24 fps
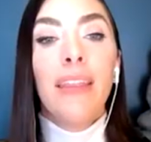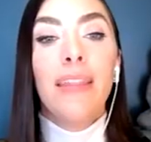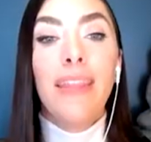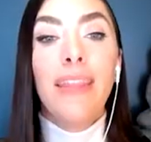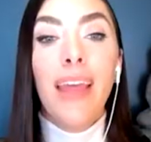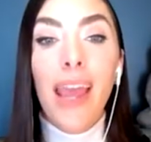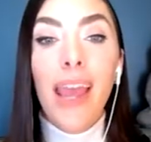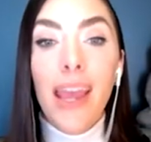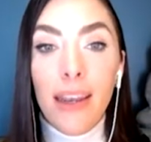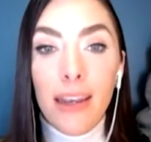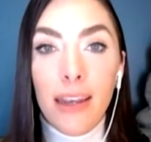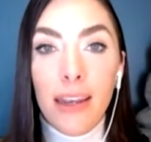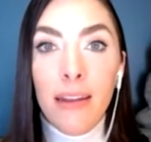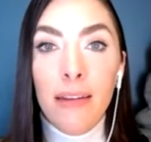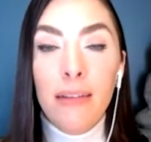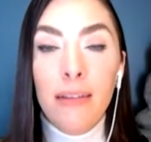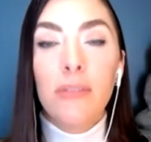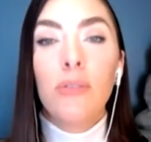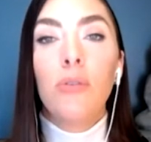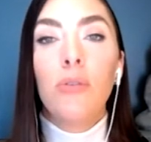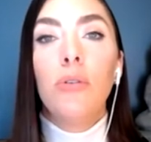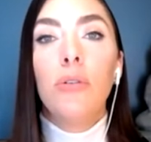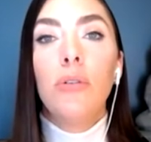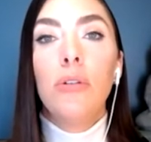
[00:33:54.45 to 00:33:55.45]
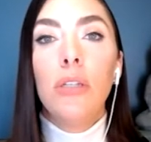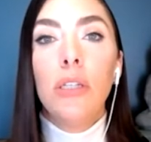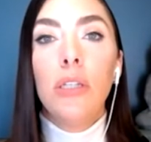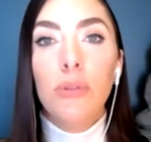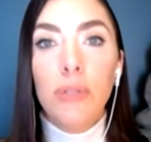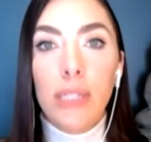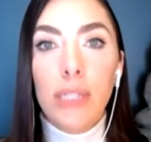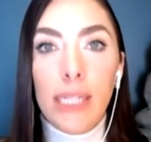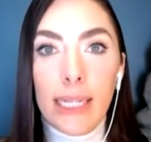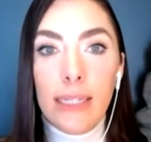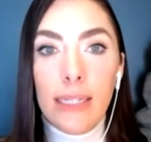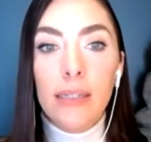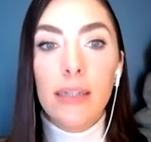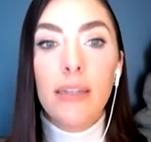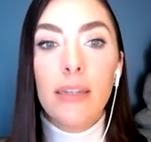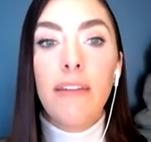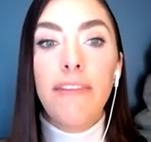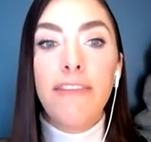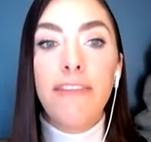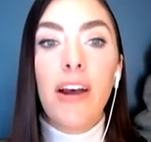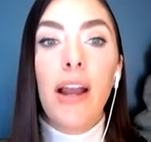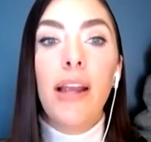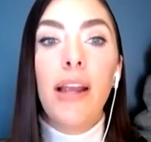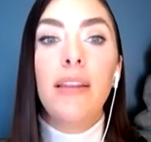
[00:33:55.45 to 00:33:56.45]
Then you need to
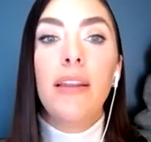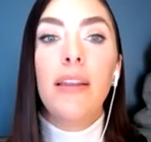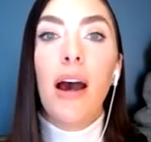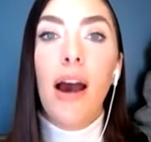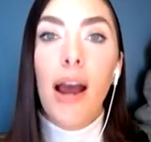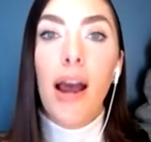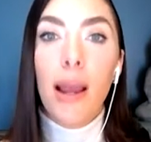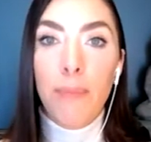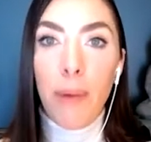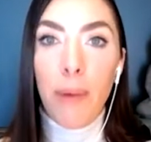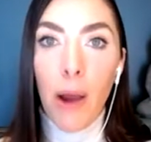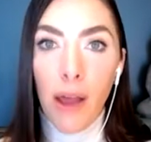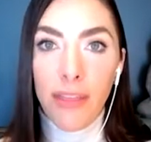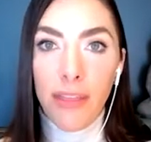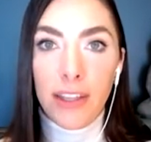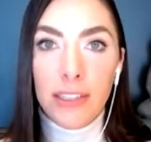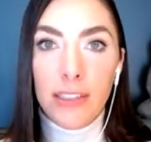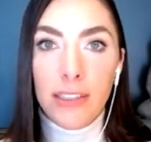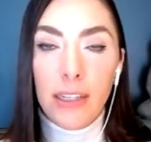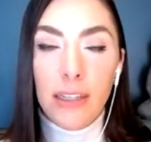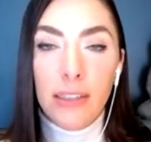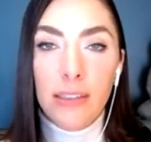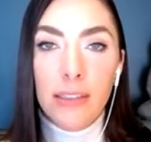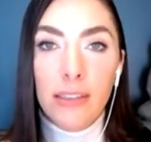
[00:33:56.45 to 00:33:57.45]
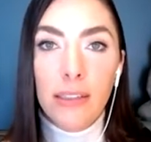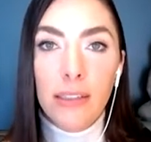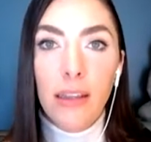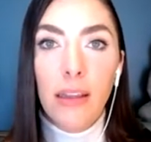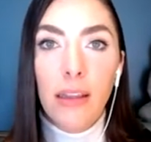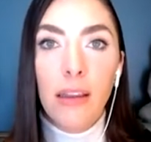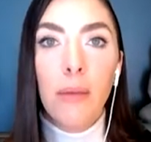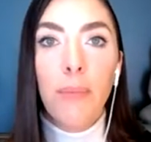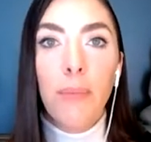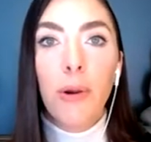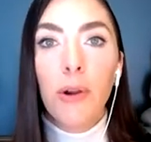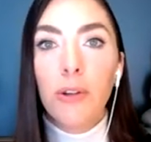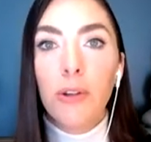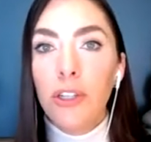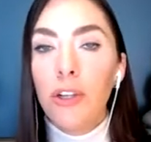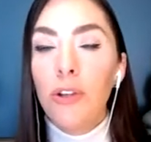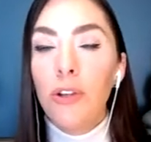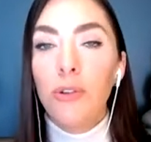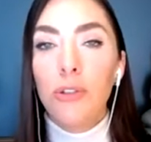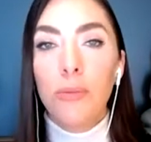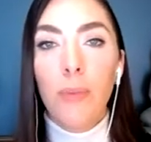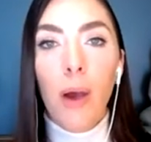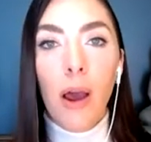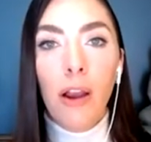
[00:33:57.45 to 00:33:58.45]
define the hypothesis. The person
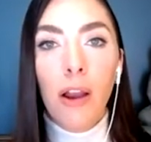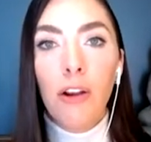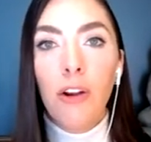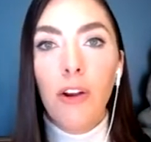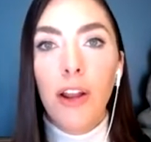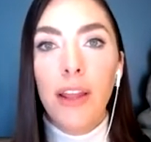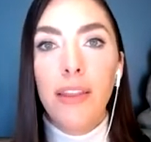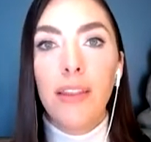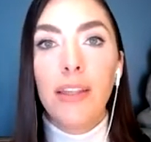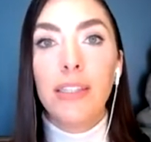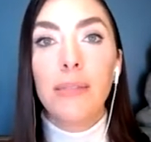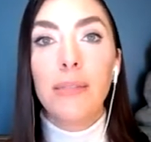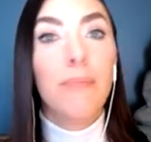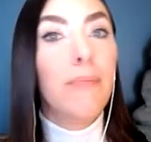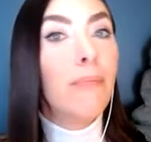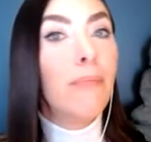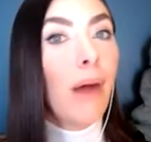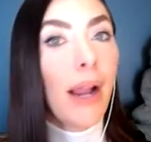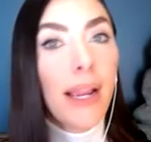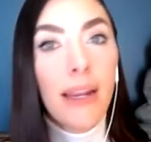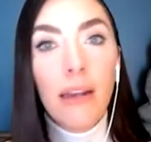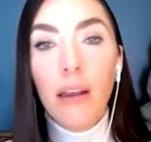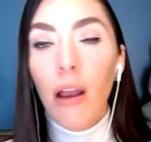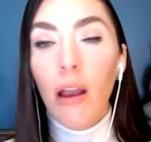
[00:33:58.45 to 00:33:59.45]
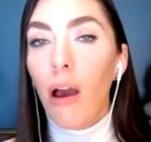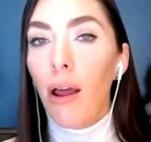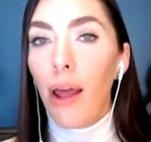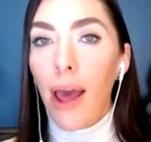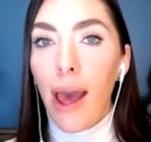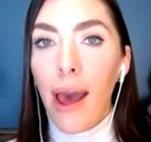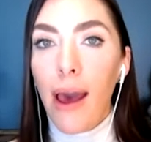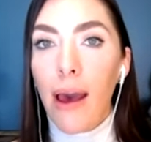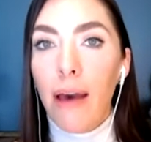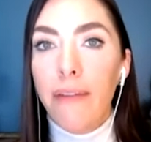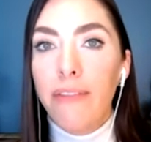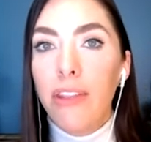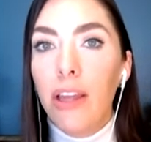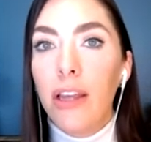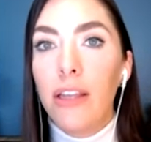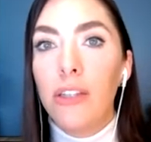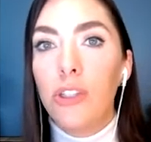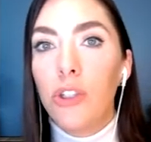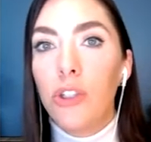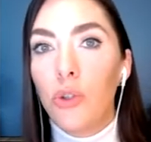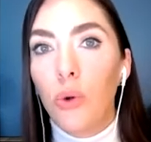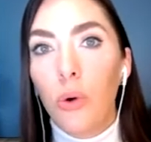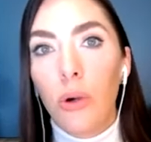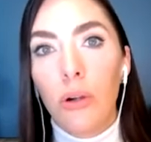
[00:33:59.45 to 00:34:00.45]
who's monitoring this might not have the
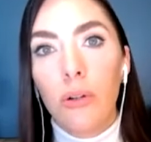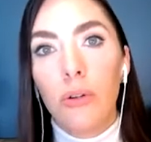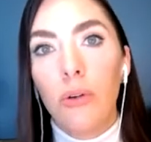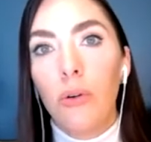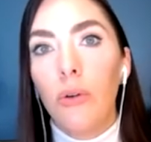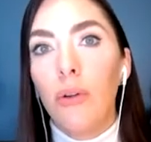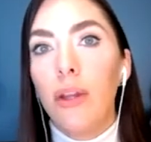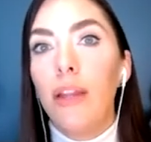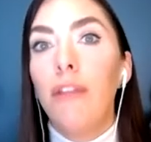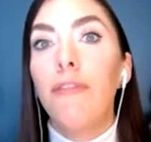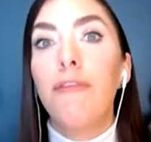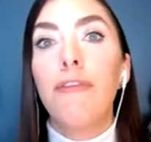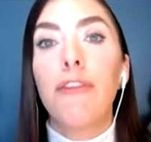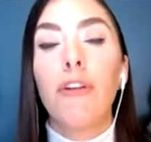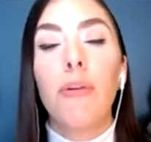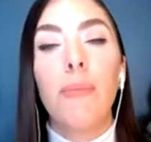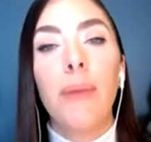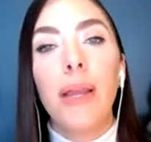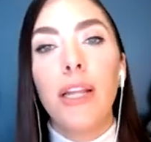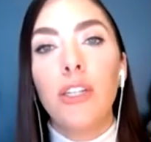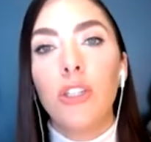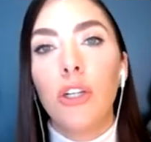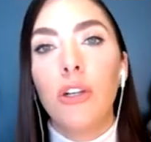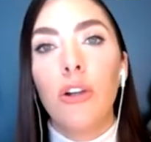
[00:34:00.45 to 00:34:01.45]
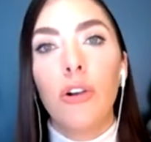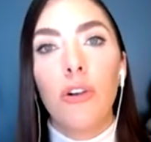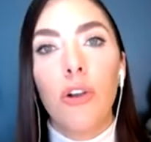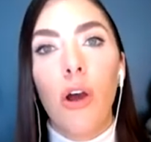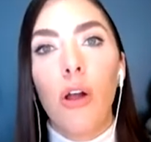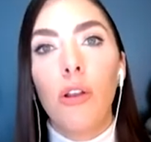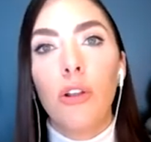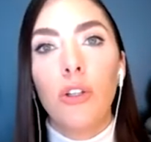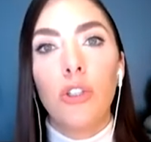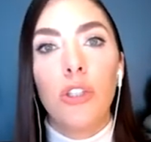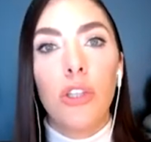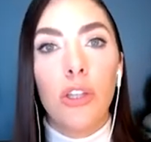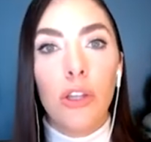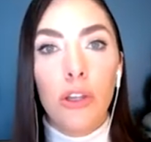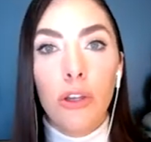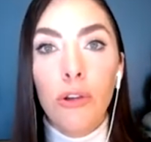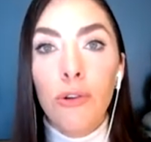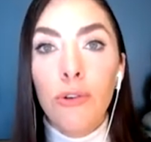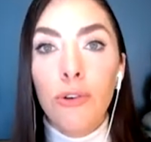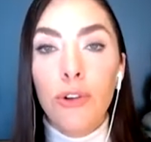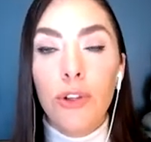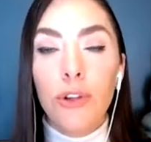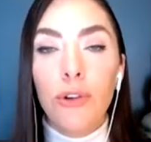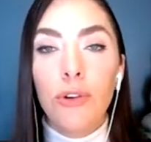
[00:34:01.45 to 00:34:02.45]
historical information or knowledge that
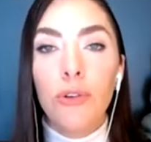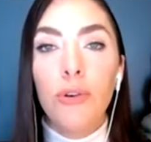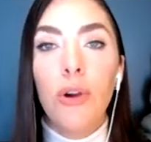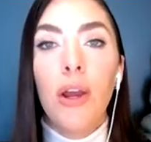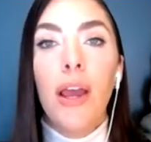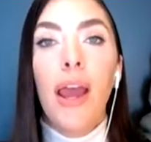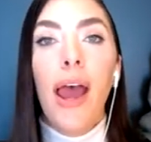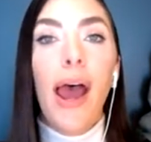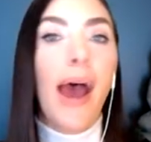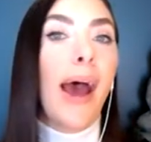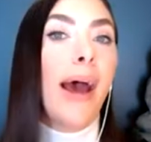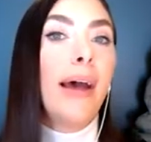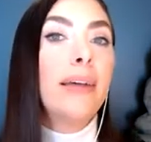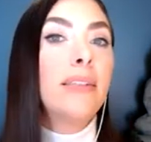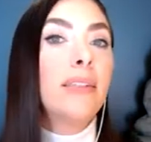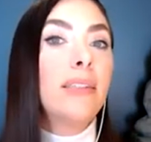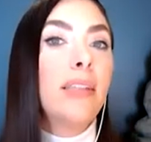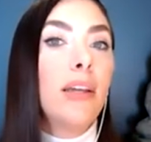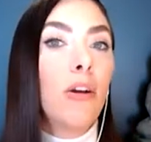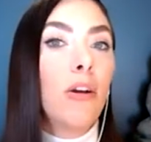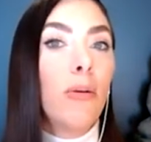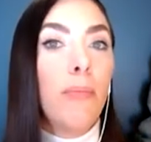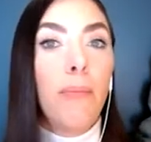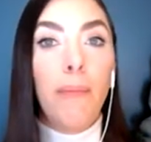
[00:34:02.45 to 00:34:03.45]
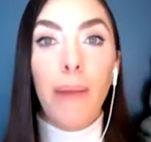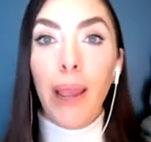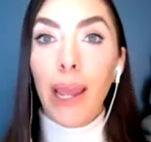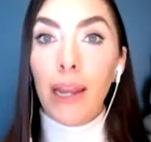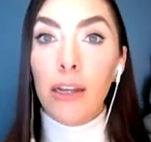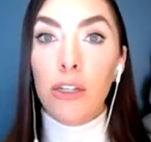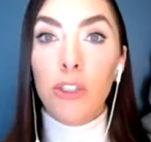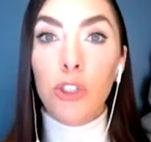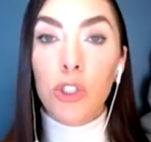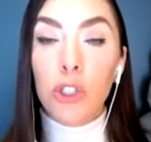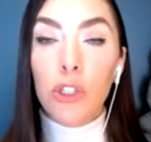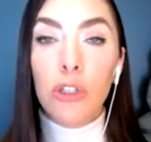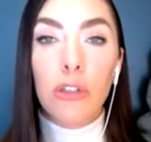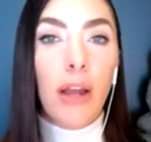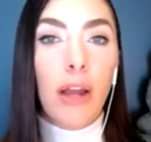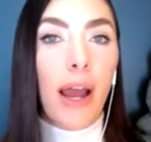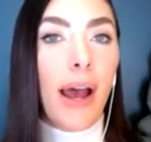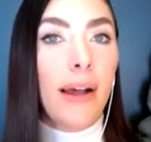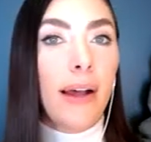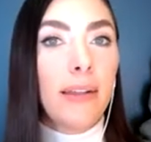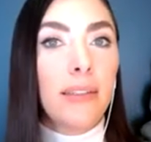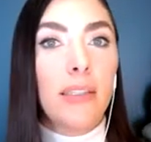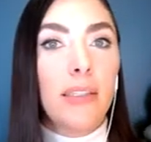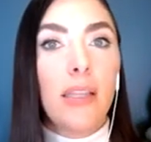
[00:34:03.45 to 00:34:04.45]
you do as their manager,
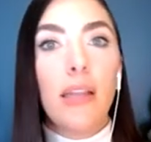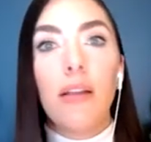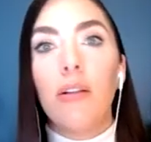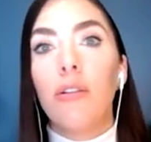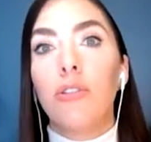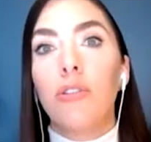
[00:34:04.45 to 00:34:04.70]
as their